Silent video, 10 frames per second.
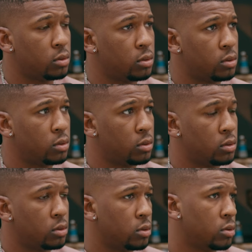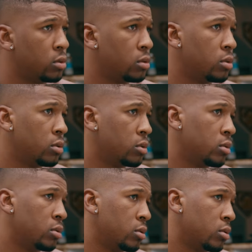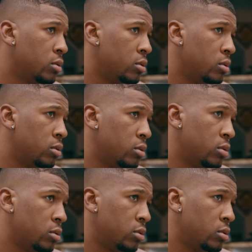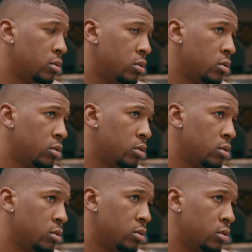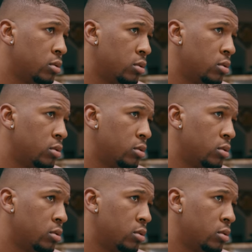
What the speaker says: No words are spoken by the person on screen.